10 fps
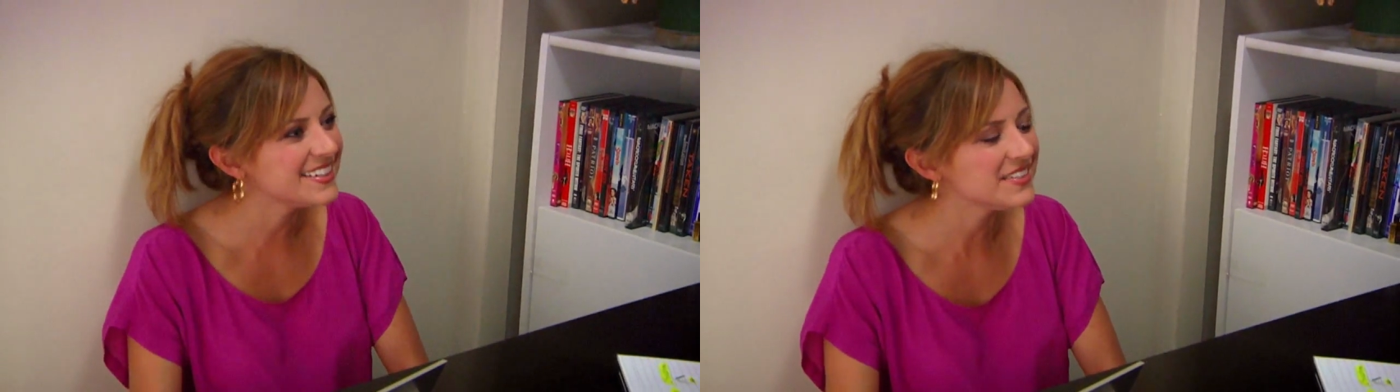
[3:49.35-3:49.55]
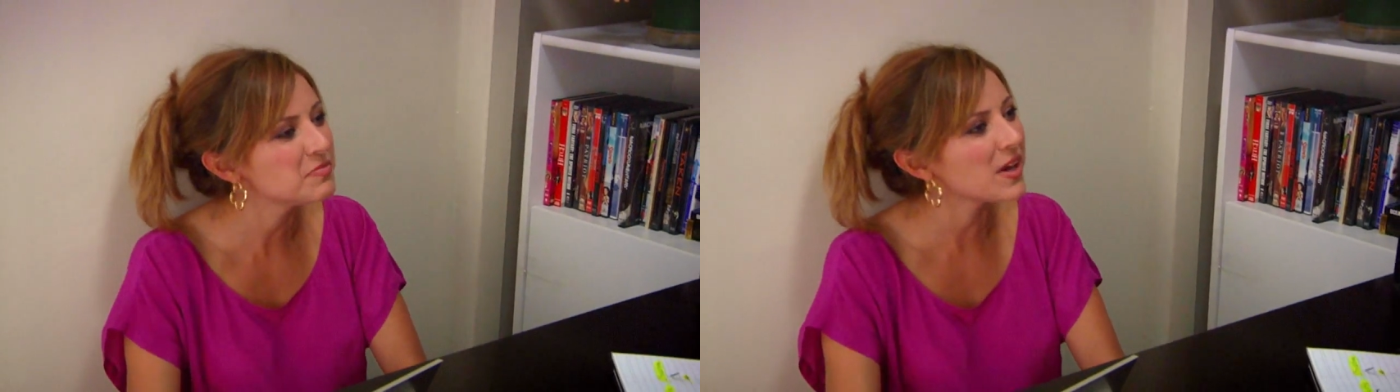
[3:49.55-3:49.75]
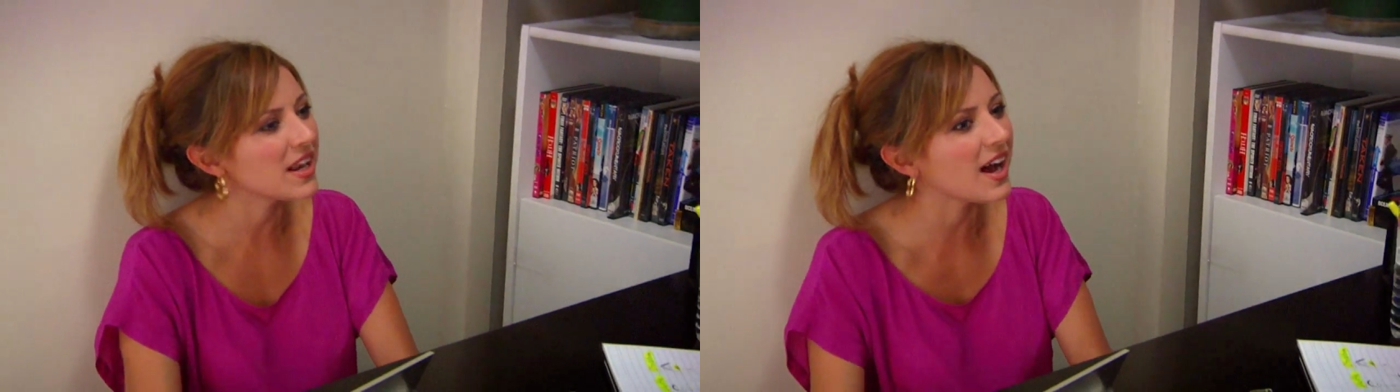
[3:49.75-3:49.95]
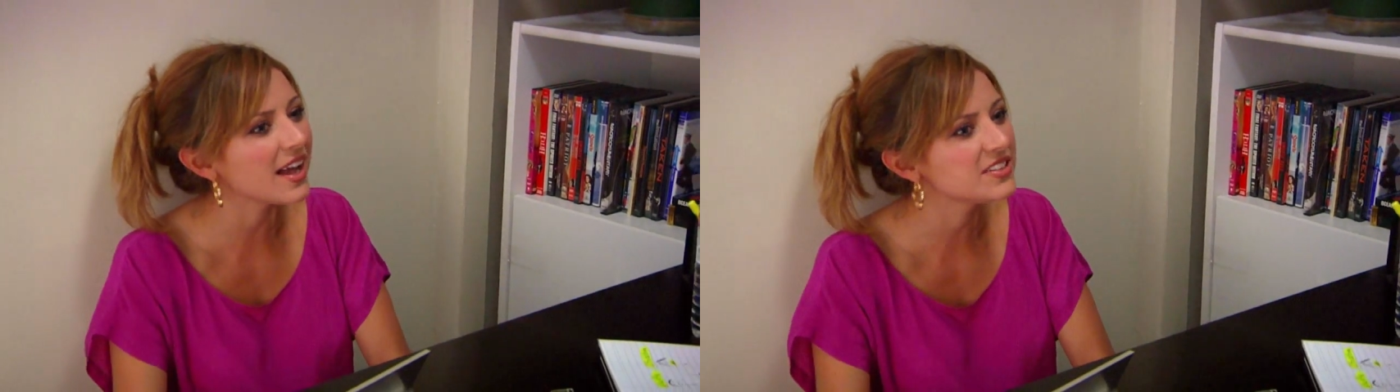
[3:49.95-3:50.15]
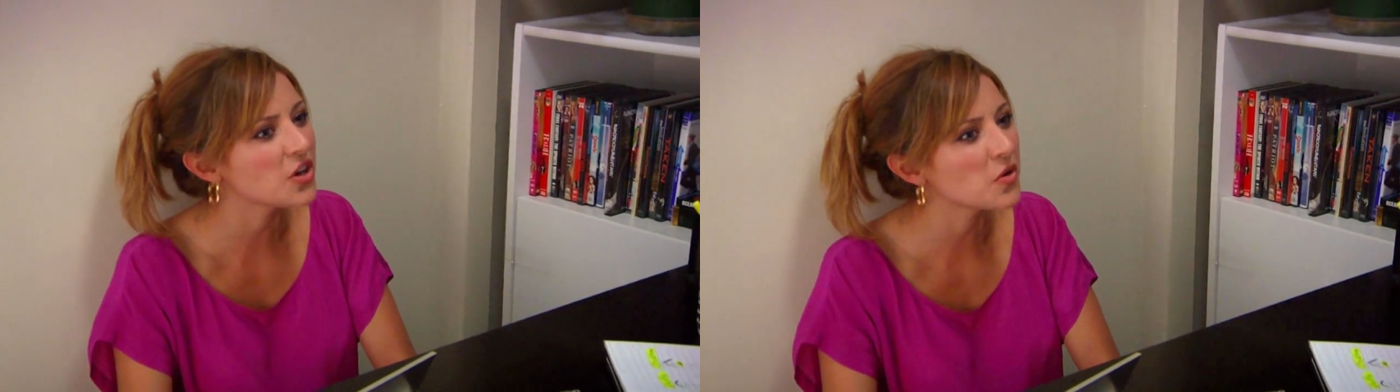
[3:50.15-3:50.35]
but
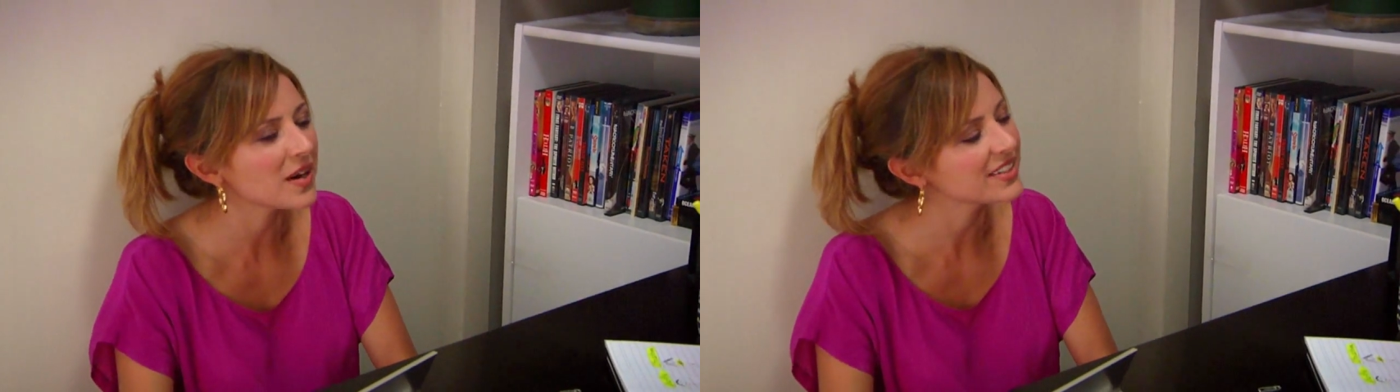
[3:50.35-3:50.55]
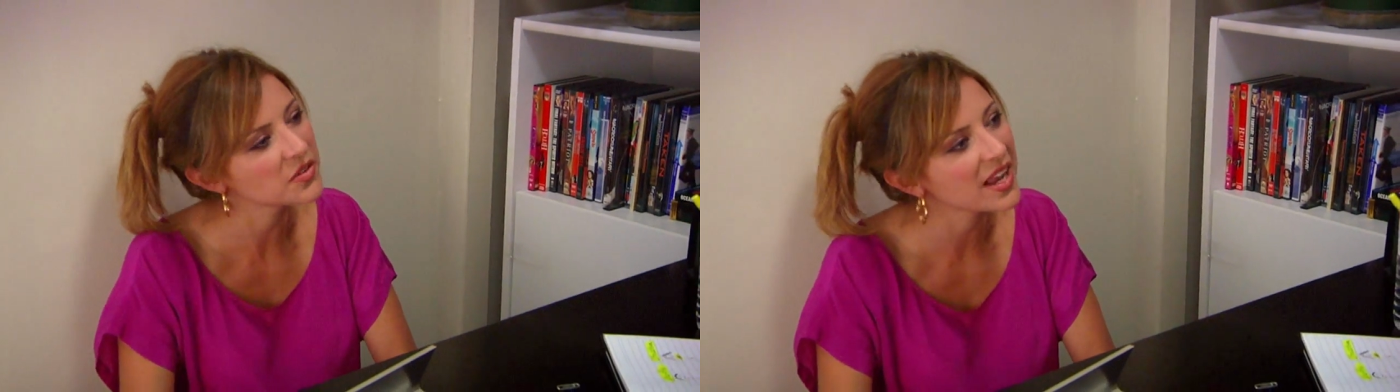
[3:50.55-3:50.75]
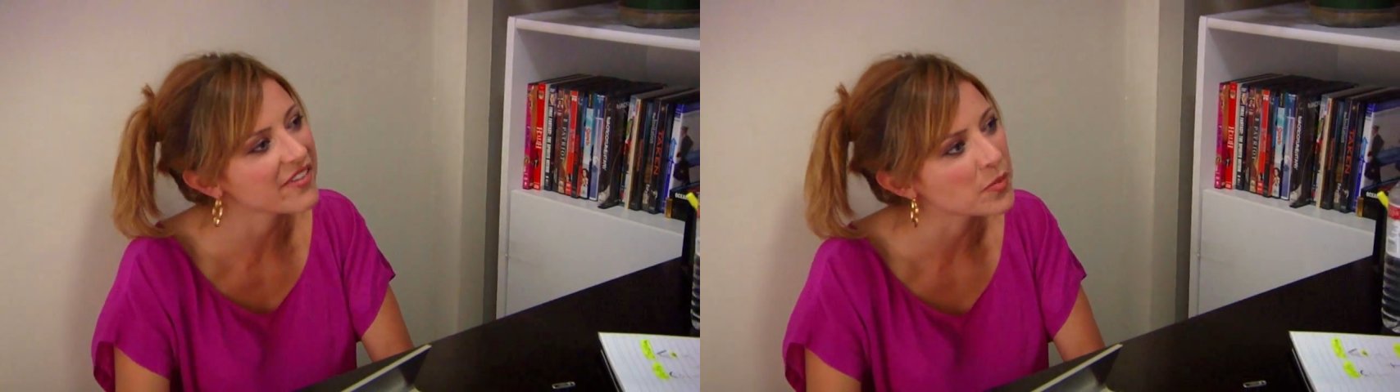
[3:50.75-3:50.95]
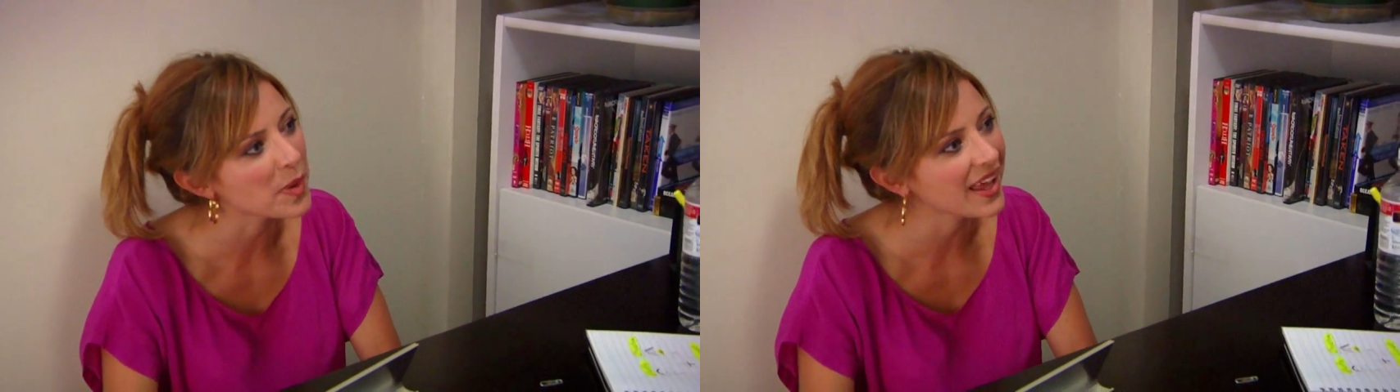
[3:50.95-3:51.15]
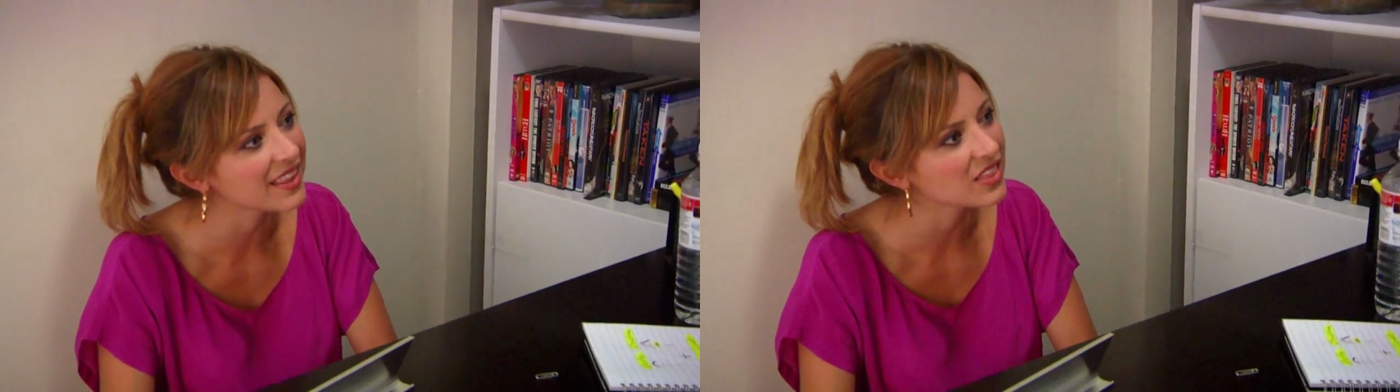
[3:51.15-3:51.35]
I don't I don't have a
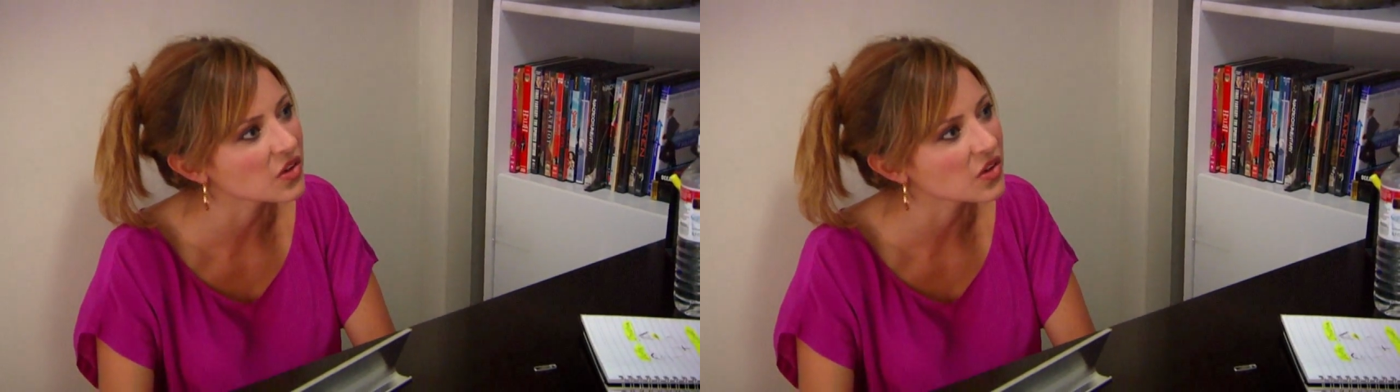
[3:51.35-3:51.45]
pet